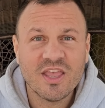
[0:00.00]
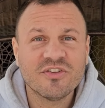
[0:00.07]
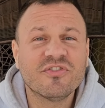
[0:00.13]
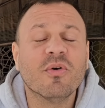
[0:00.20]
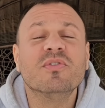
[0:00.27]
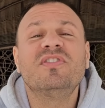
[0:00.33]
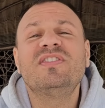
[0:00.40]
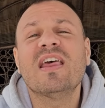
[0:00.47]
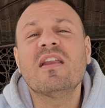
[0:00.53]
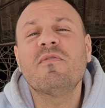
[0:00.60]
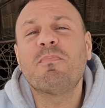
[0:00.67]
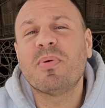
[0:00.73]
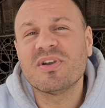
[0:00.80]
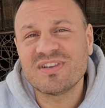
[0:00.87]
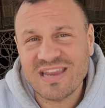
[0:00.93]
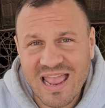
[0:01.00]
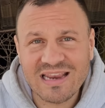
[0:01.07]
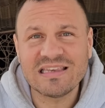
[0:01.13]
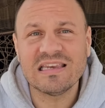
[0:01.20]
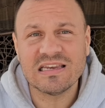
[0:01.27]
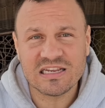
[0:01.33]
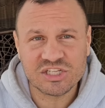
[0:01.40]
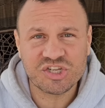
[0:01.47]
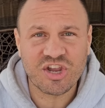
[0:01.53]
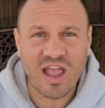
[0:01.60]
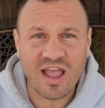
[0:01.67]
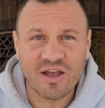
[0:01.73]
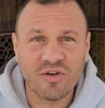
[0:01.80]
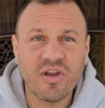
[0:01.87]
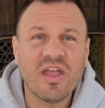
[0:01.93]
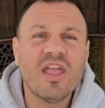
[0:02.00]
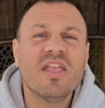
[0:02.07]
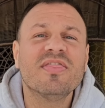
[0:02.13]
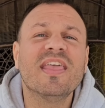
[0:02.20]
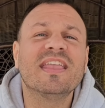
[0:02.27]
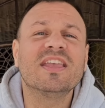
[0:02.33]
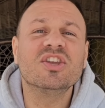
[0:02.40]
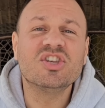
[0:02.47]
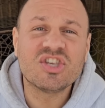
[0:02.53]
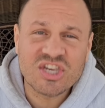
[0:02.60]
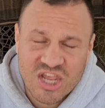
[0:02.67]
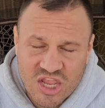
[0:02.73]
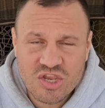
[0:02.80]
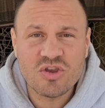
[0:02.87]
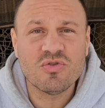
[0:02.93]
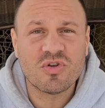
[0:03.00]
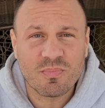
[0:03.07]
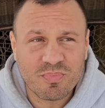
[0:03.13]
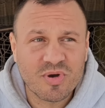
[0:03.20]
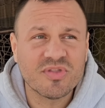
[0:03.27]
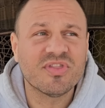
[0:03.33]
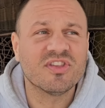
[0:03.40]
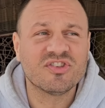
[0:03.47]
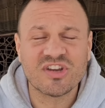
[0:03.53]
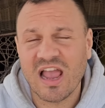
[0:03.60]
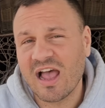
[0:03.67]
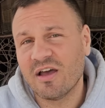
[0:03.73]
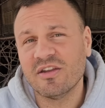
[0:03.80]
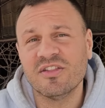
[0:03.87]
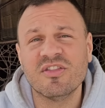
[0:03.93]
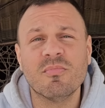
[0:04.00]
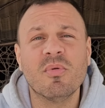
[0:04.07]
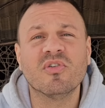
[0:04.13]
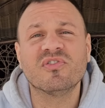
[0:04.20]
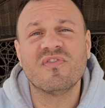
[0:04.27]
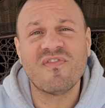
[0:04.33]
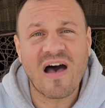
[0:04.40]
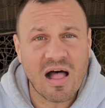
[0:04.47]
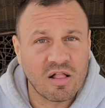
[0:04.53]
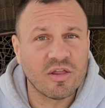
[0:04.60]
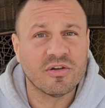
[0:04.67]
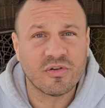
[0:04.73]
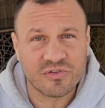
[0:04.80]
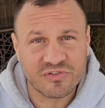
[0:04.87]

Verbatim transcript: So instead of protecting a child, they continue to put the child in the most volatile